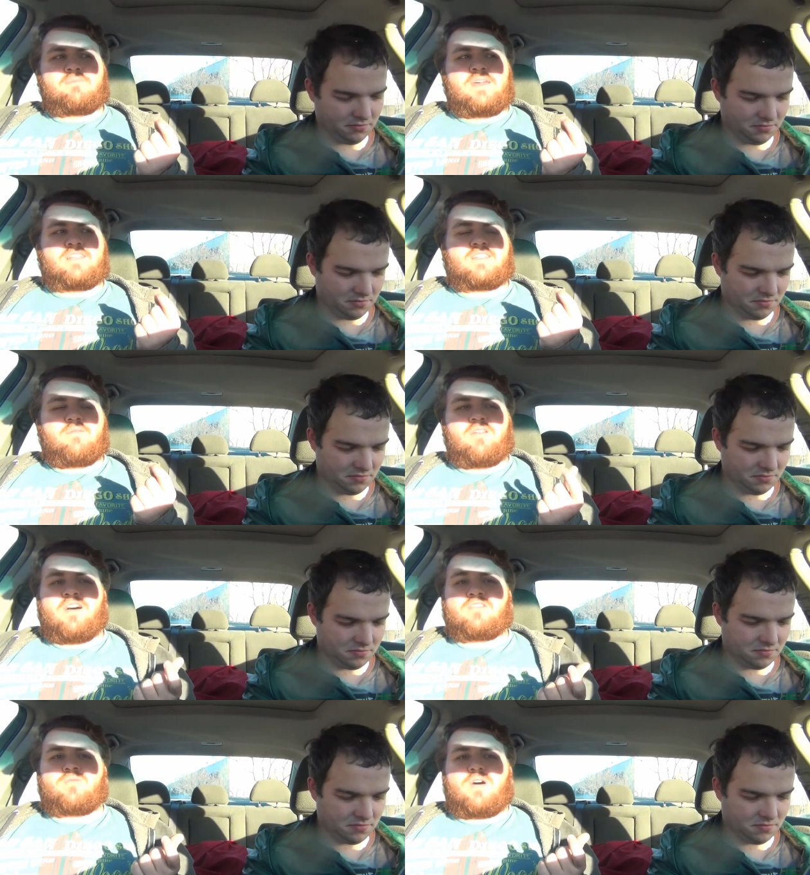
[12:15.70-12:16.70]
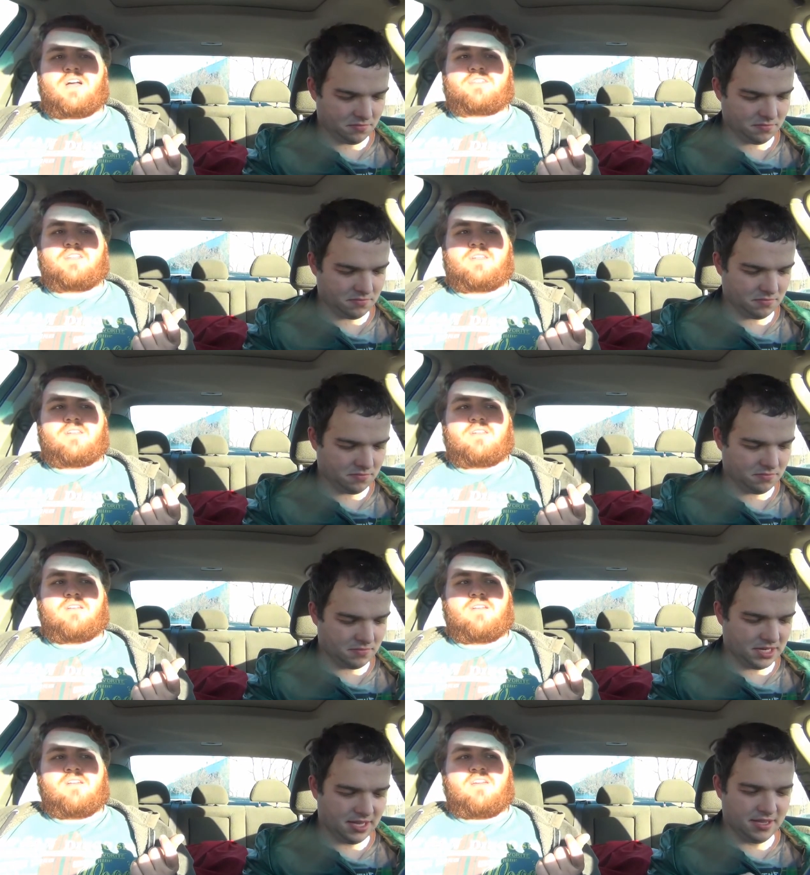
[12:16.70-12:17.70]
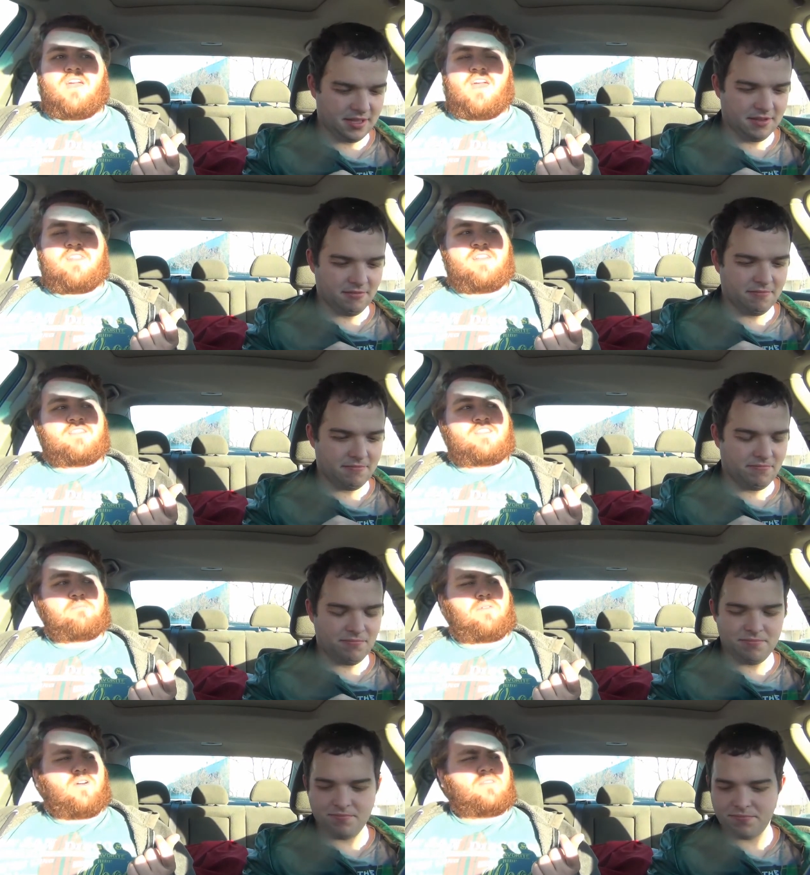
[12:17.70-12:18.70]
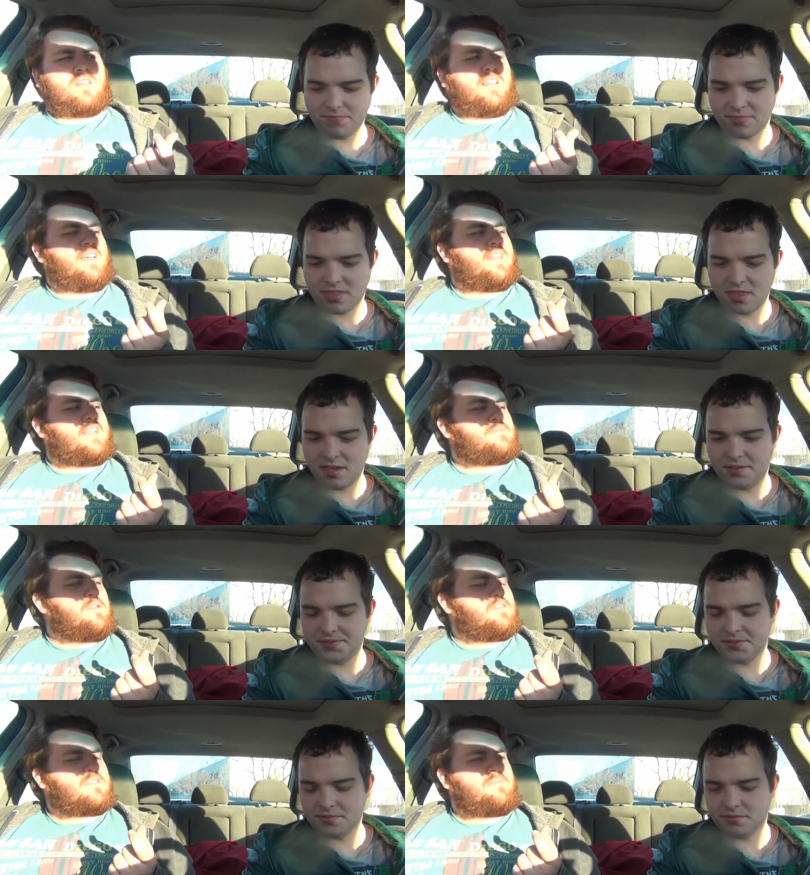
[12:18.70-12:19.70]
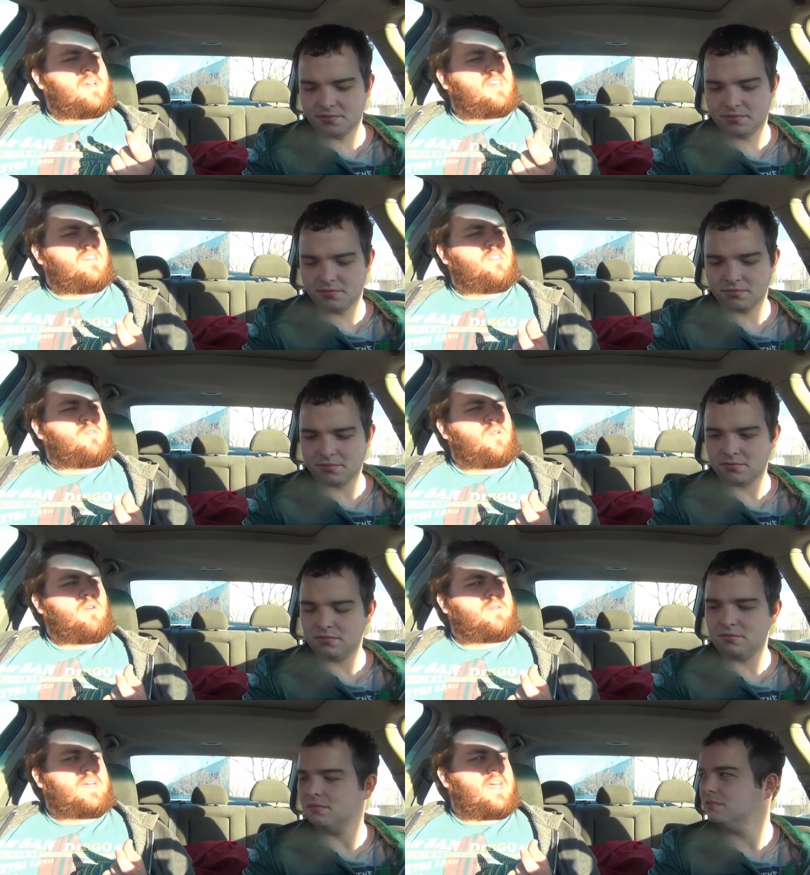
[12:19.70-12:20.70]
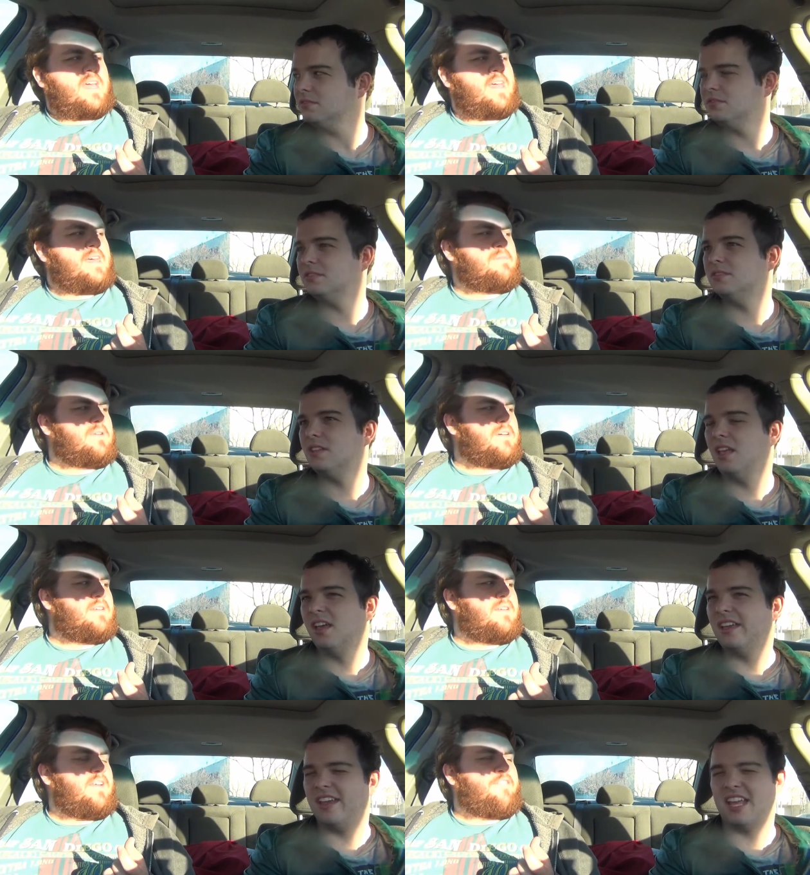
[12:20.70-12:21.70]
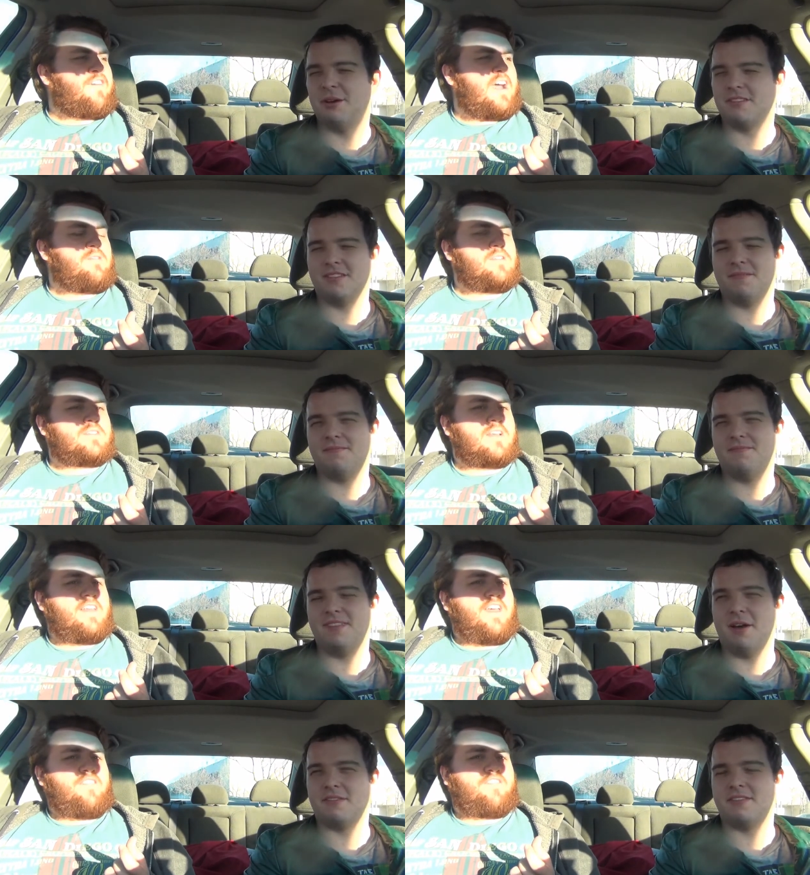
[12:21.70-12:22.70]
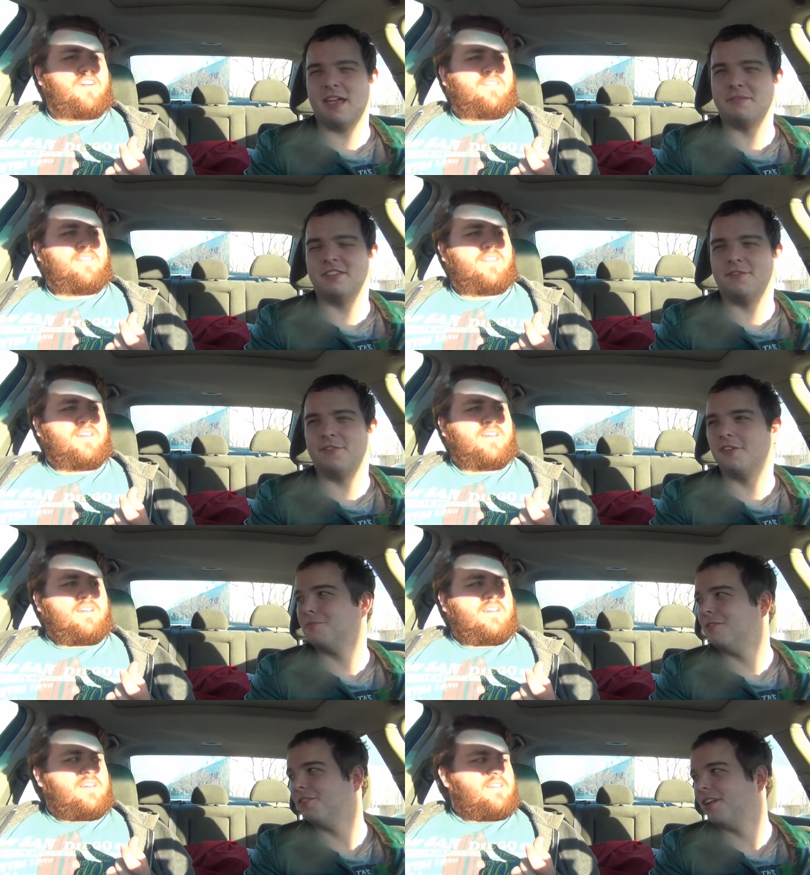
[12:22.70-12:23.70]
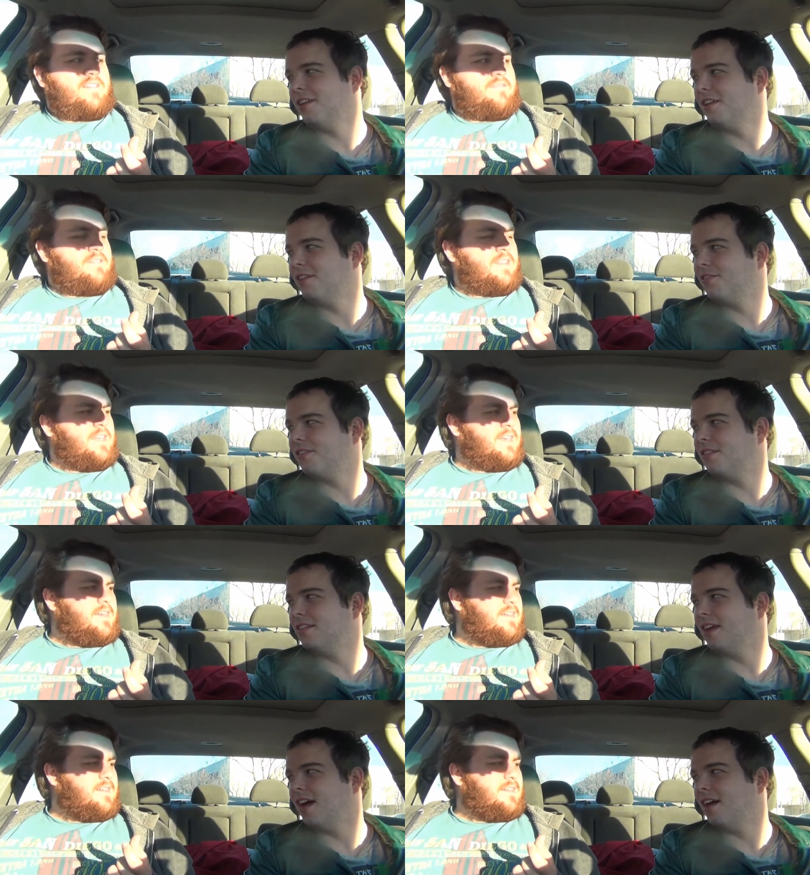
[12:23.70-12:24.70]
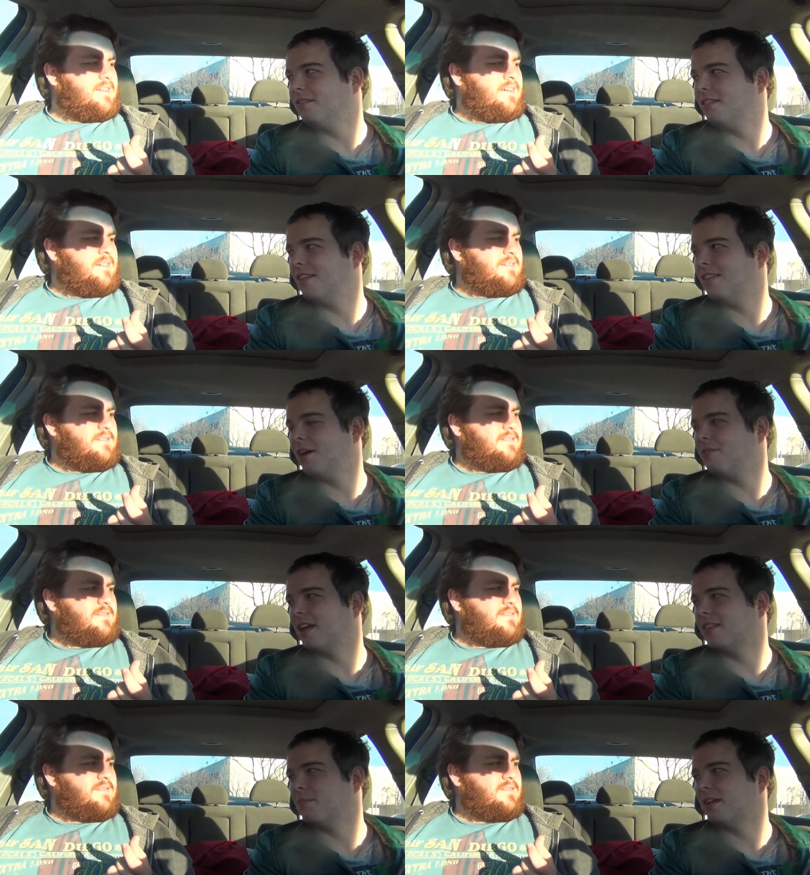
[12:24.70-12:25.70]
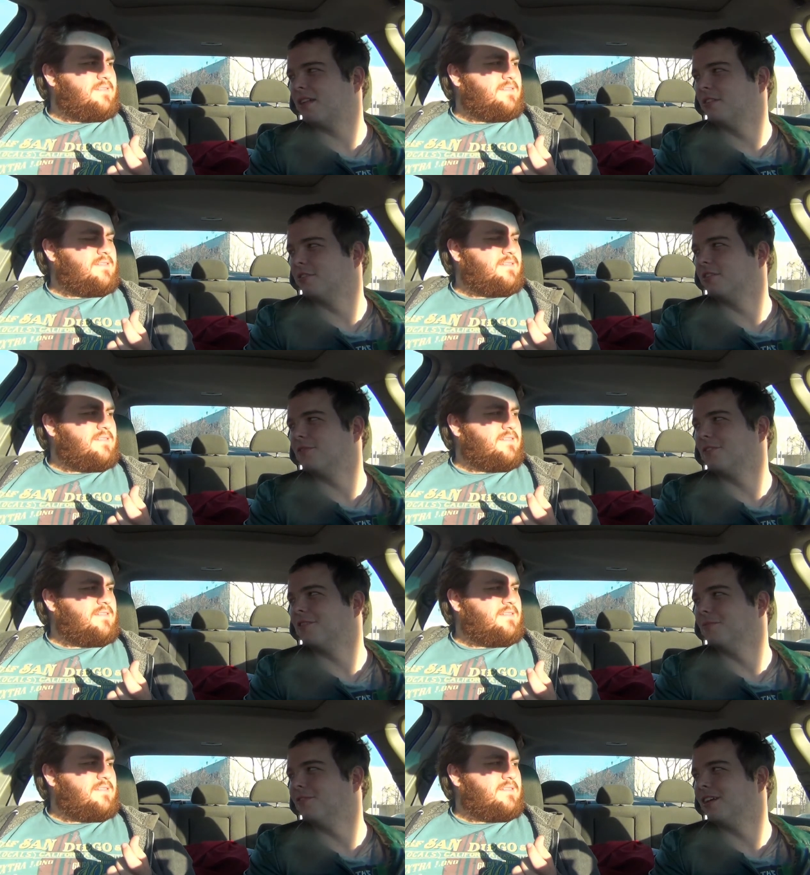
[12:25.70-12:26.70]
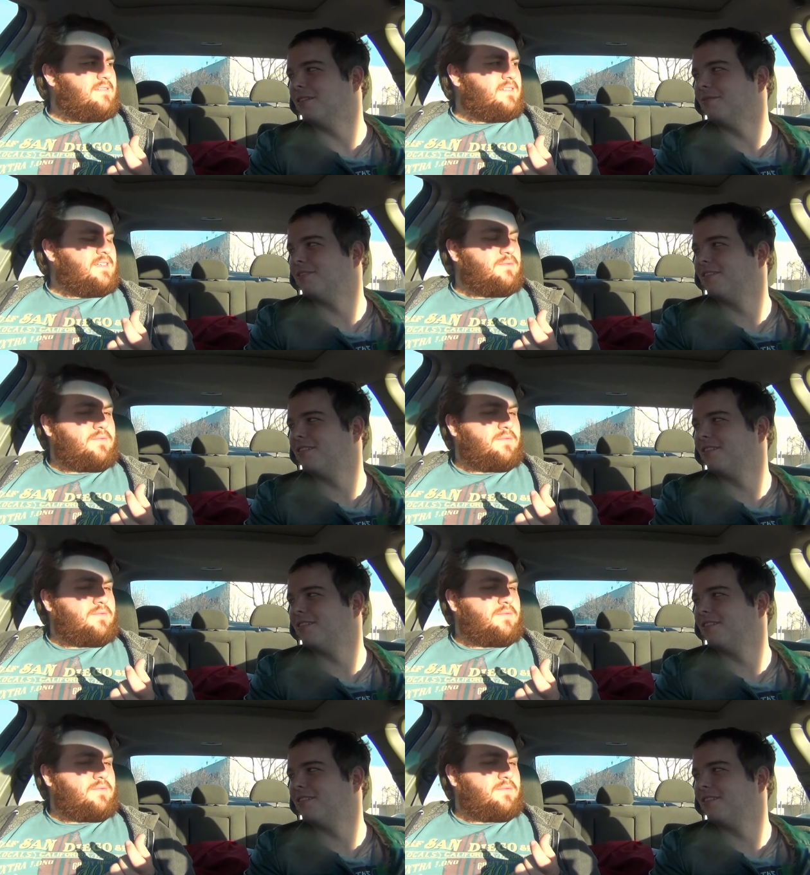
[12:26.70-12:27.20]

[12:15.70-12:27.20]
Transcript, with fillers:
Speaker 1: to make someone else watch it. And then supposedly that's supposed to make you okay, but
Speaker 2: yeah, that was, I was that was established I, in the first movie. Really? Yeah, oh. That was like the big conclusion in the first movie. That